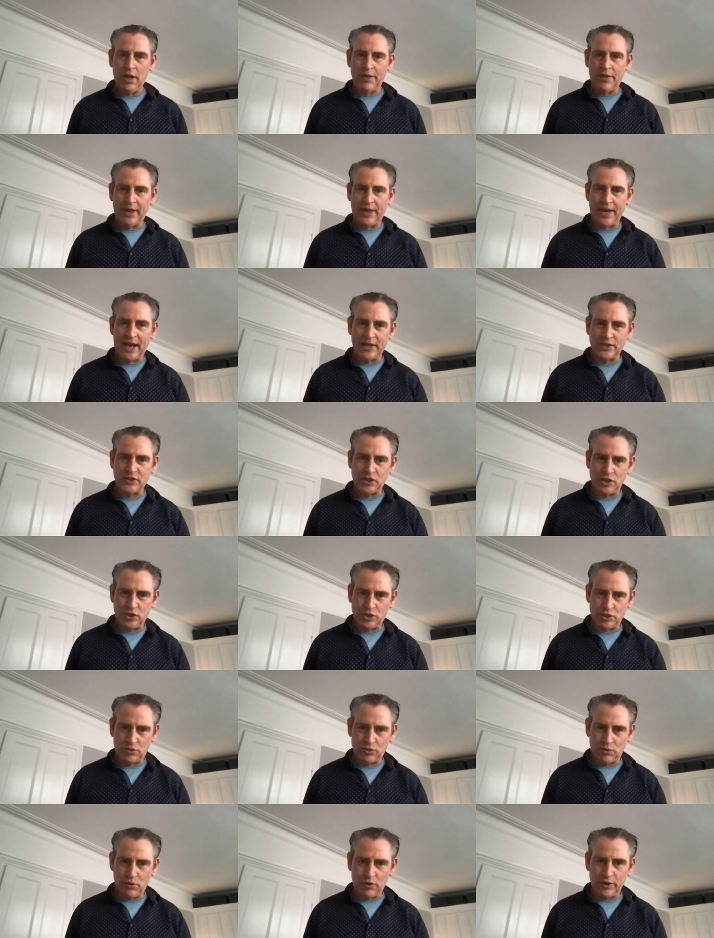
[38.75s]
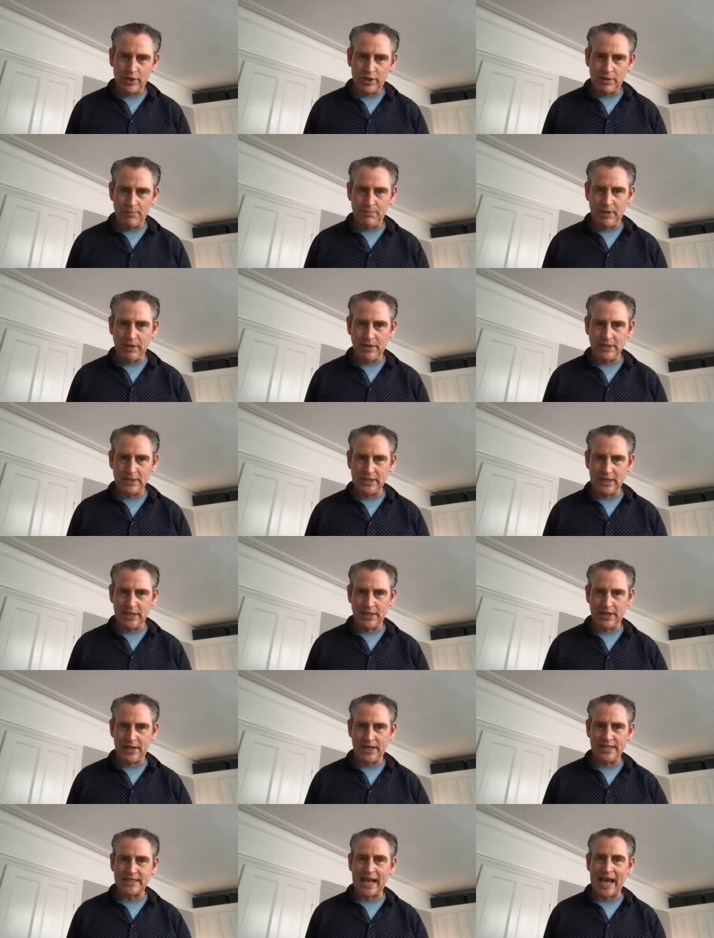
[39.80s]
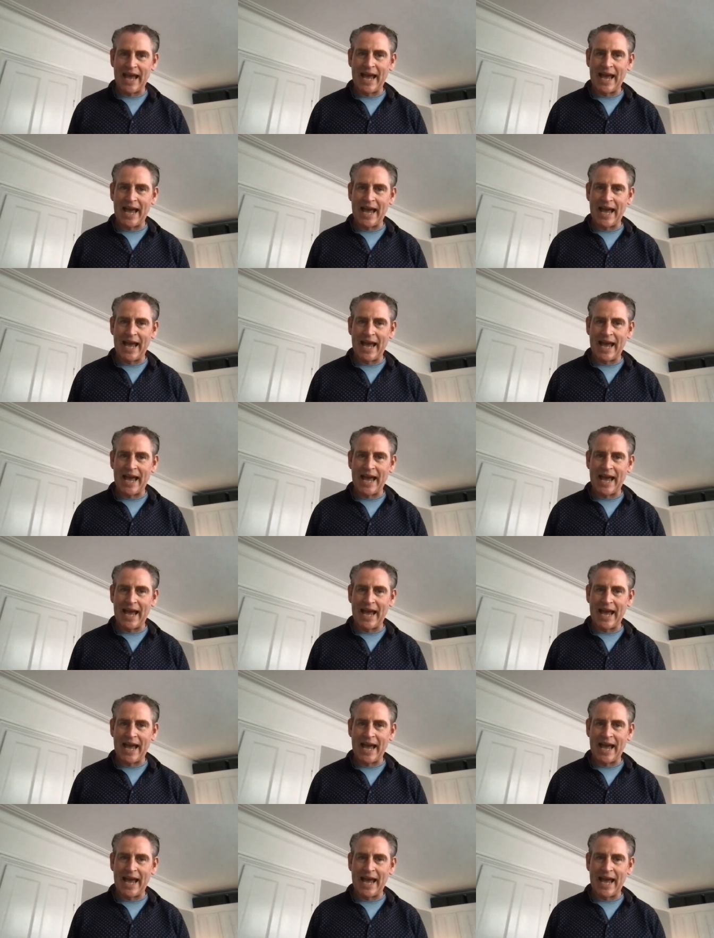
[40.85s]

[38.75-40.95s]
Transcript: that has a strong community that is